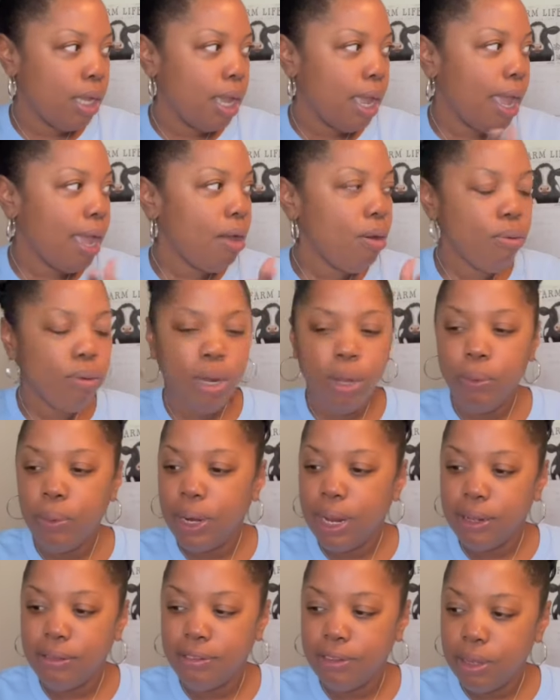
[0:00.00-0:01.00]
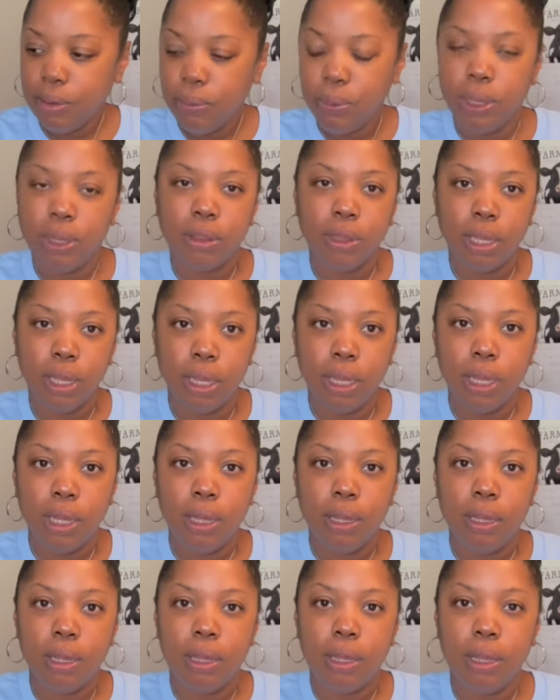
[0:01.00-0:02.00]
I don't know what I did with it.
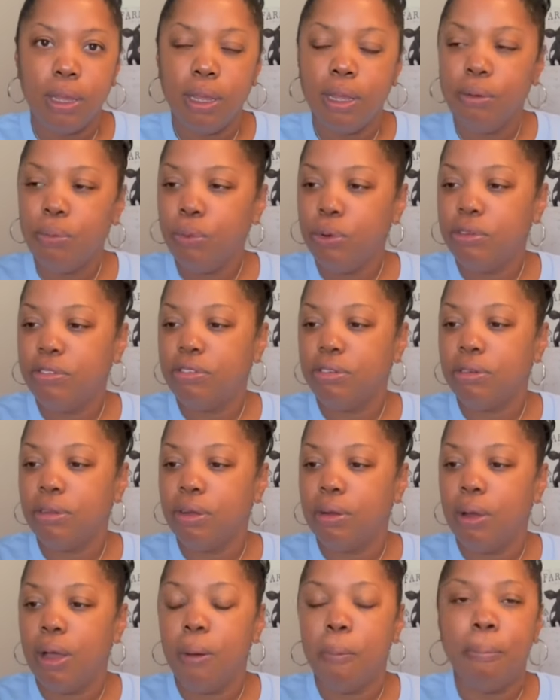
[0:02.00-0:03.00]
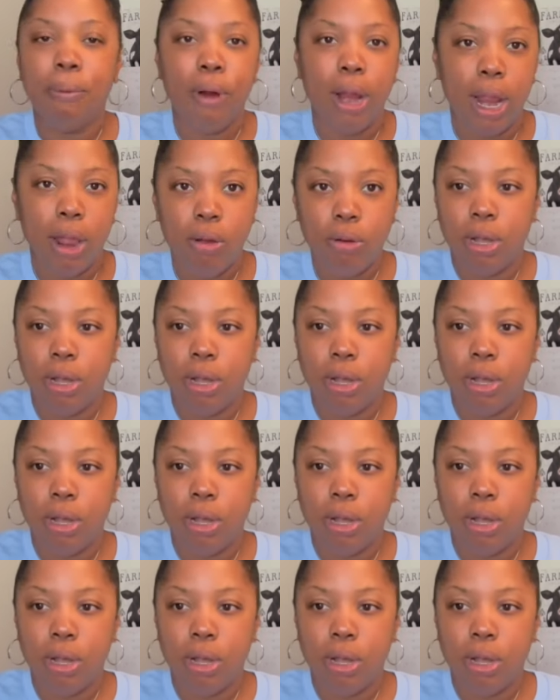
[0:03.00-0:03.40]
It was a brown